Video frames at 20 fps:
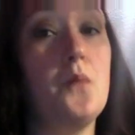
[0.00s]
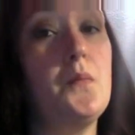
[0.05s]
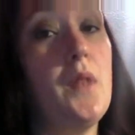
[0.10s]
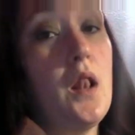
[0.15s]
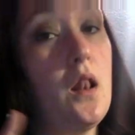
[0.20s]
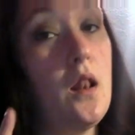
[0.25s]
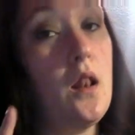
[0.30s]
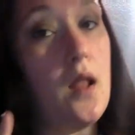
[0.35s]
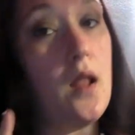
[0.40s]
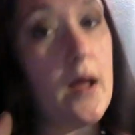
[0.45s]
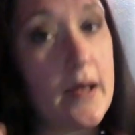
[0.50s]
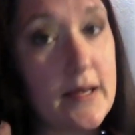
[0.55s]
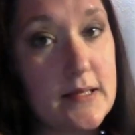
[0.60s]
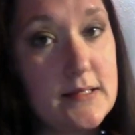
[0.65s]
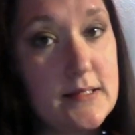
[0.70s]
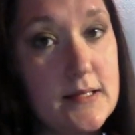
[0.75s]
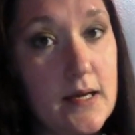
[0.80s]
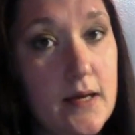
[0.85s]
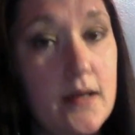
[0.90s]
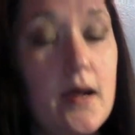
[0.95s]
Like I
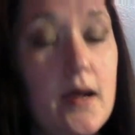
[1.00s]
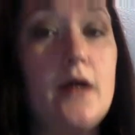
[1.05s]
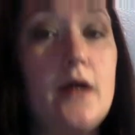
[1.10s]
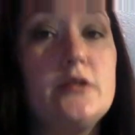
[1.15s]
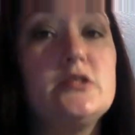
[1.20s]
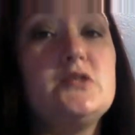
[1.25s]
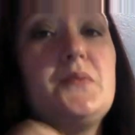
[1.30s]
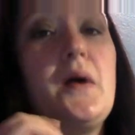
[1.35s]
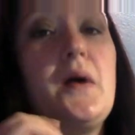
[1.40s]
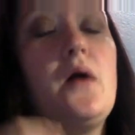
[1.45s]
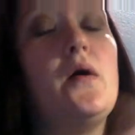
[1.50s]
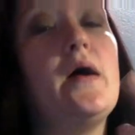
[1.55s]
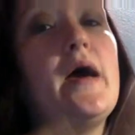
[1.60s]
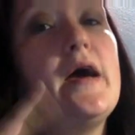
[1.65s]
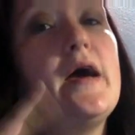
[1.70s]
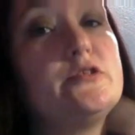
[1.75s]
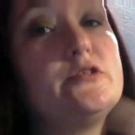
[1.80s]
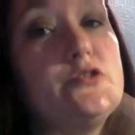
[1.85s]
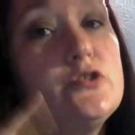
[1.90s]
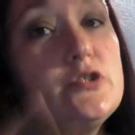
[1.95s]
said, I just bought
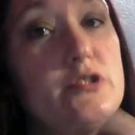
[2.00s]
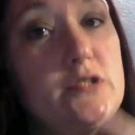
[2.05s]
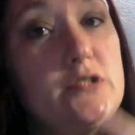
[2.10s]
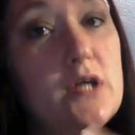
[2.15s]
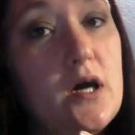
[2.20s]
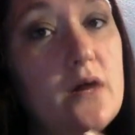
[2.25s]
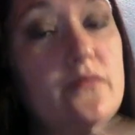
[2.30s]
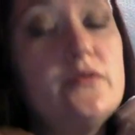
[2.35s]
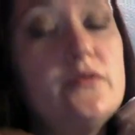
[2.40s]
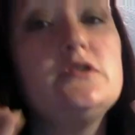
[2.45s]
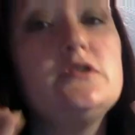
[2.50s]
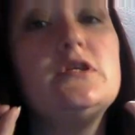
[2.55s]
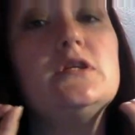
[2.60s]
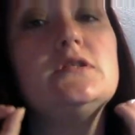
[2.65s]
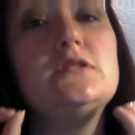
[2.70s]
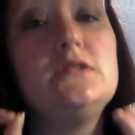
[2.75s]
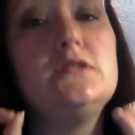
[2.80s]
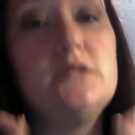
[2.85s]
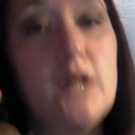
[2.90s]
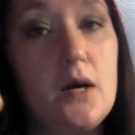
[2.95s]
extra stuff to
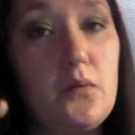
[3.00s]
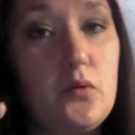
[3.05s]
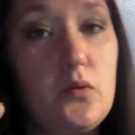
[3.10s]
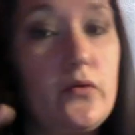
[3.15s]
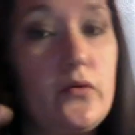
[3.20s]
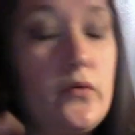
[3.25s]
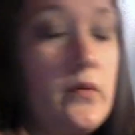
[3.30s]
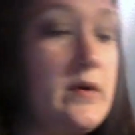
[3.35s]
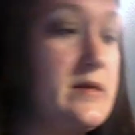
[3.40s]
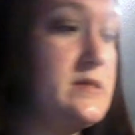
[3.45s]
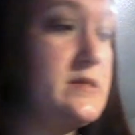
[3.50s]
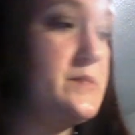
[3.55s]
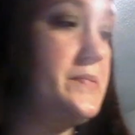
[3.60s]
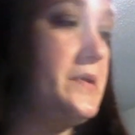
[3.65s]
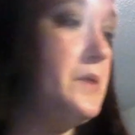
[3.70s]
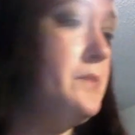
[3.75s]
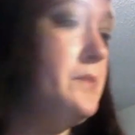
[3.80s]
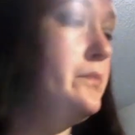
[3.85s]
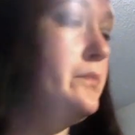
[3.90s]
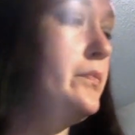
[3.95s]
double the recipe.